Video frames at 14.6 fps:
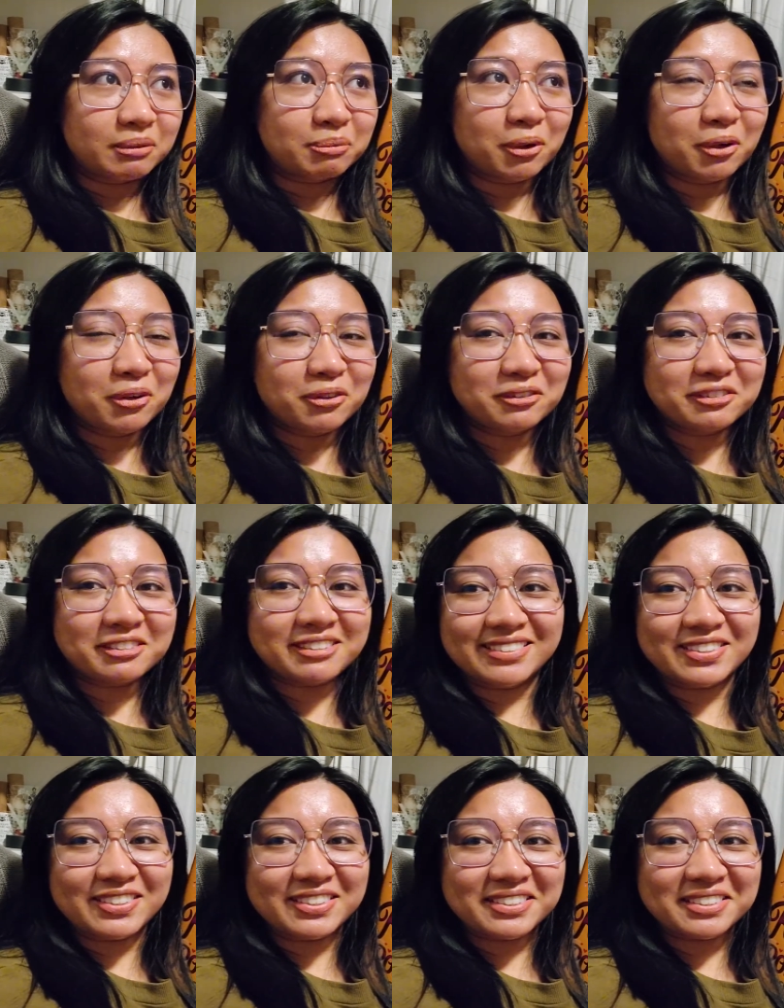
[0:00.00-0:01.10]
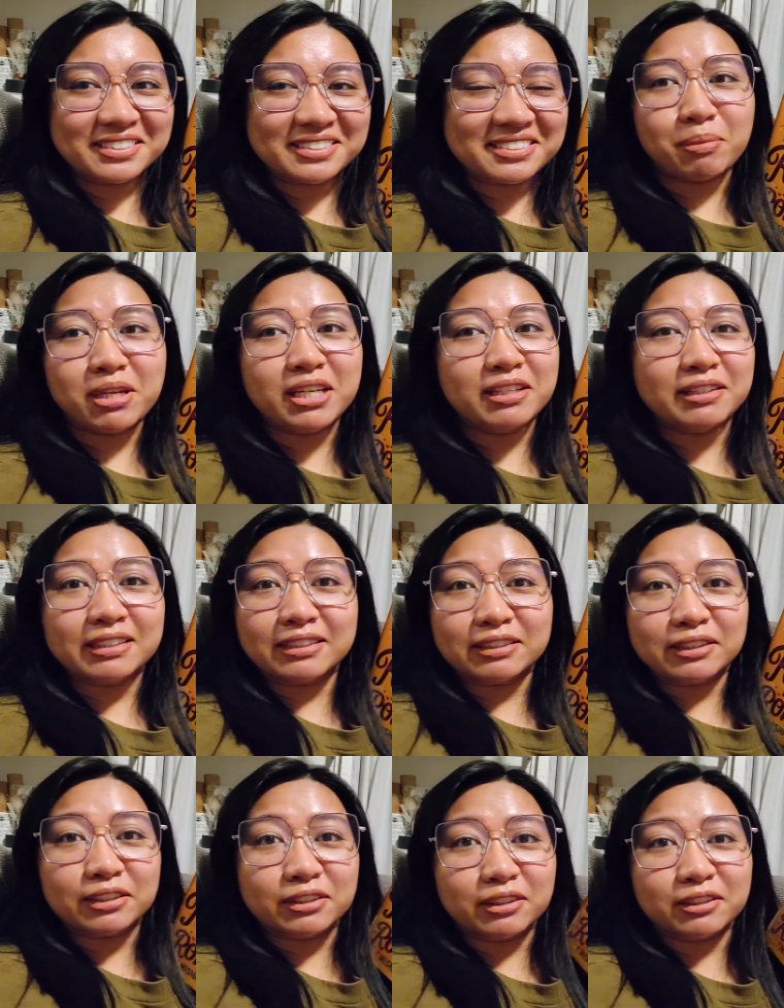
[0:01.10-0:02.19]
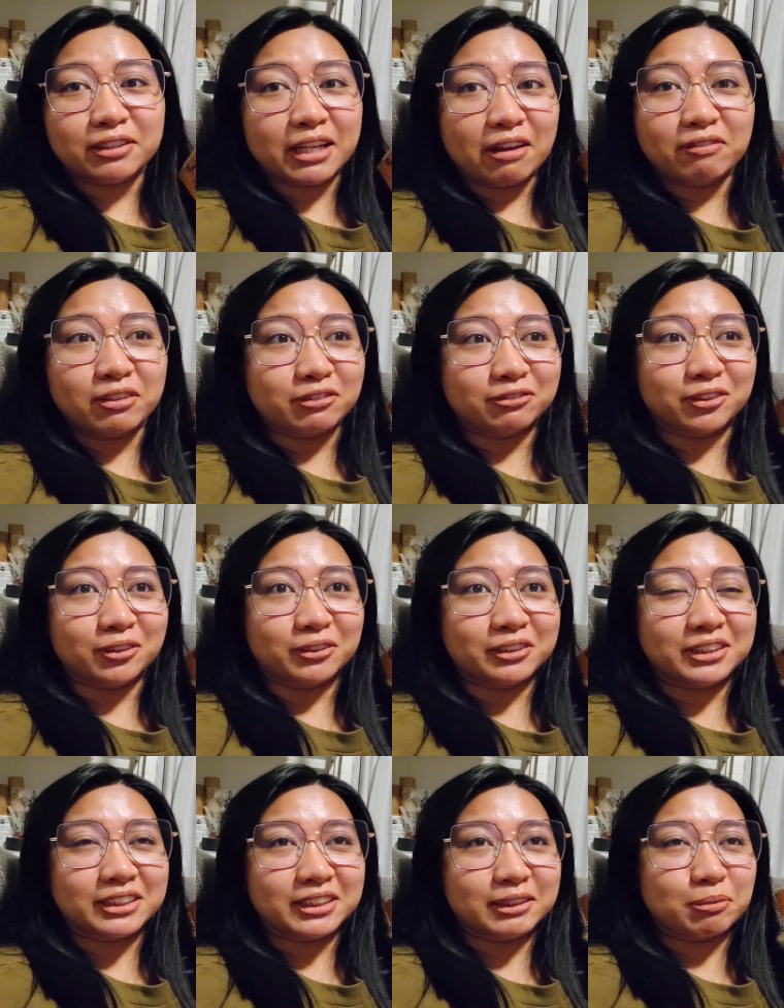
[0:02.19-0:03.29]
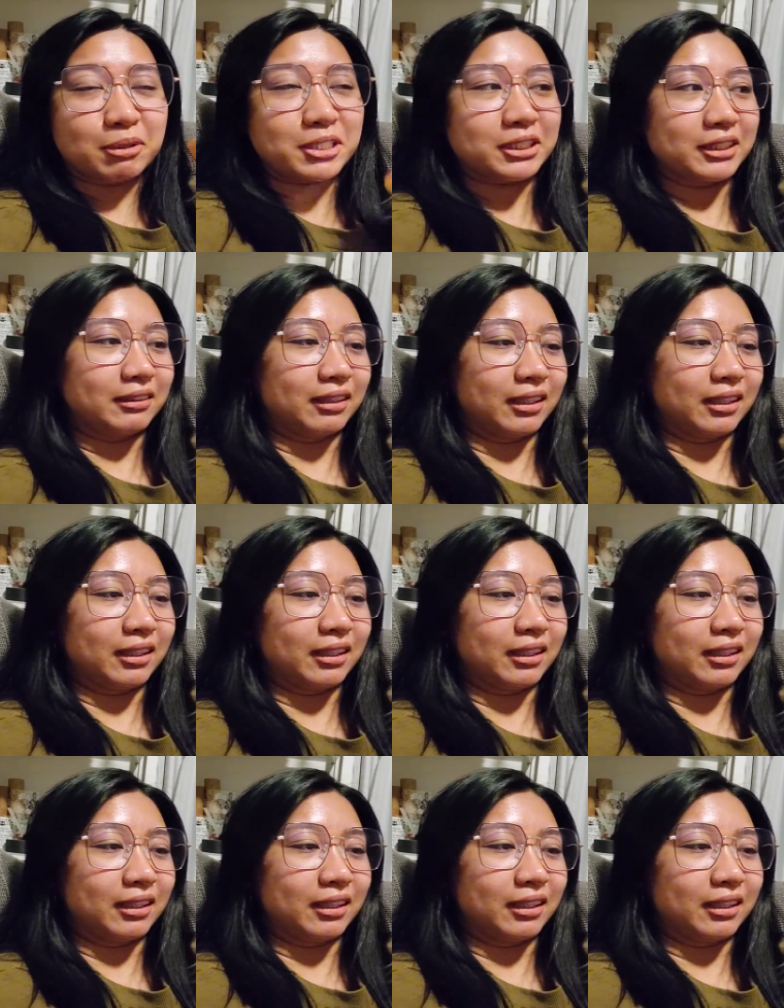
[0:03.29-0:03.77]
they're both, they're just, I mean, they they have their faults, especially